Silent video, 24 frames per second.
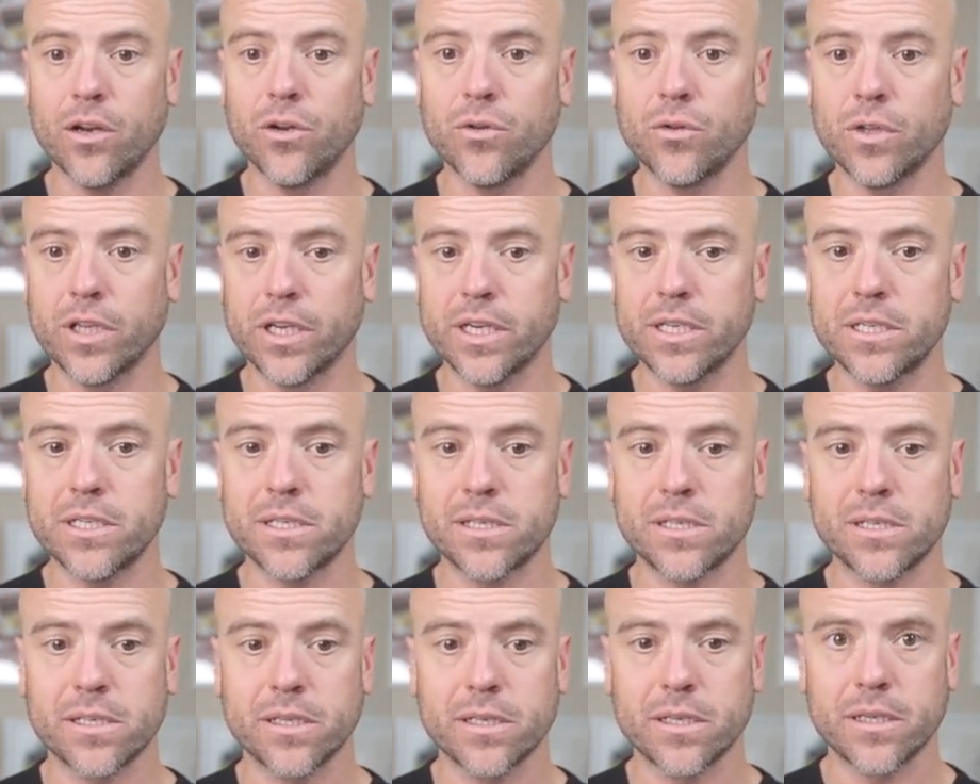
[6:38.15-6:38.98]
a New
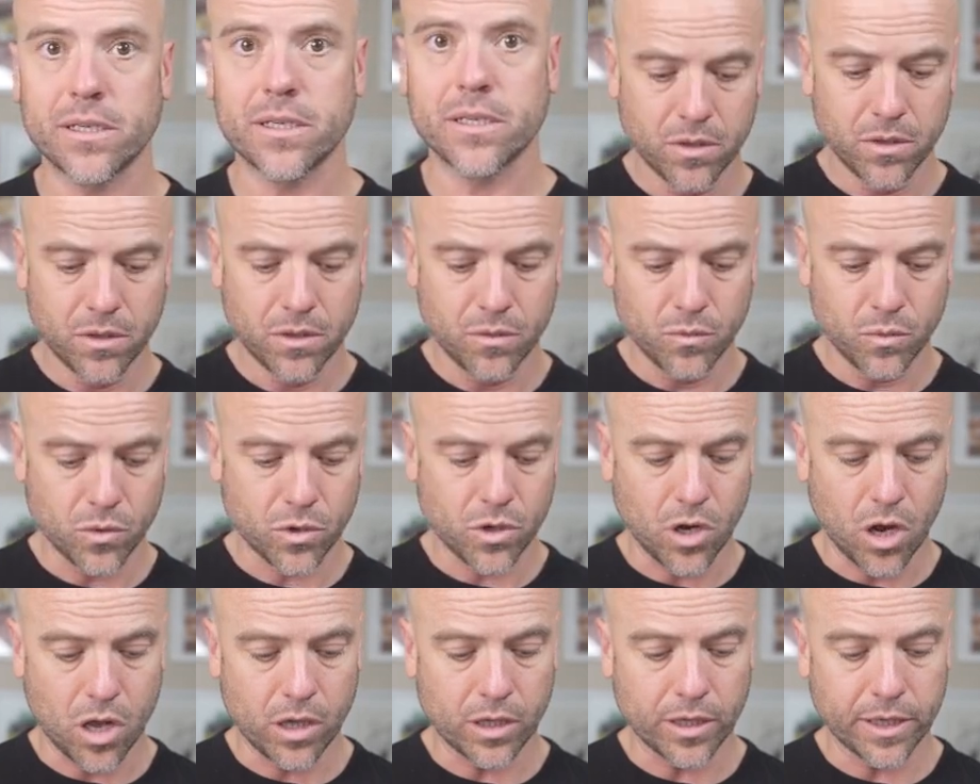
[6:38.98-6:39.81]
List. We'll
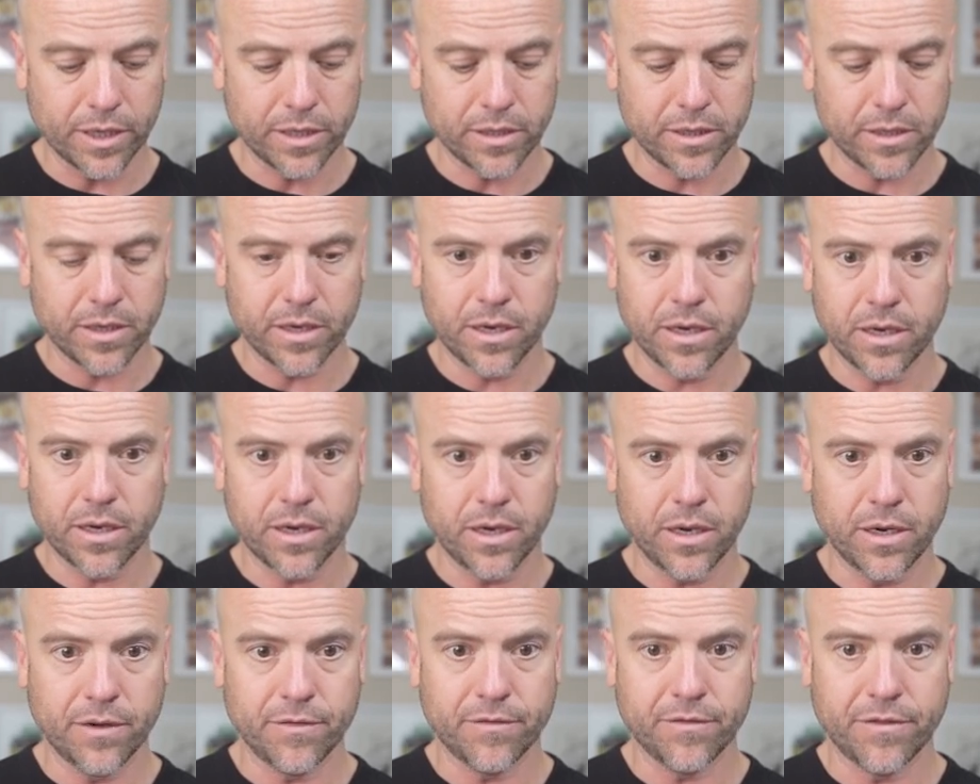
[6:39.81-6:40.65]
call it
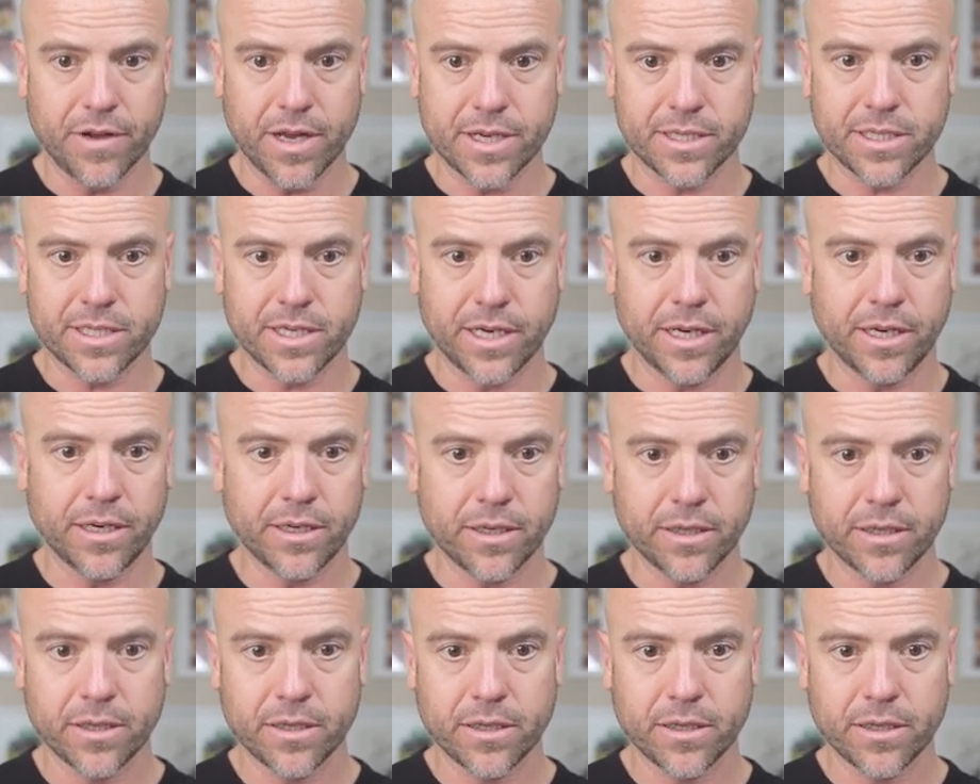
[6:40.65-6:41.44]
Investing.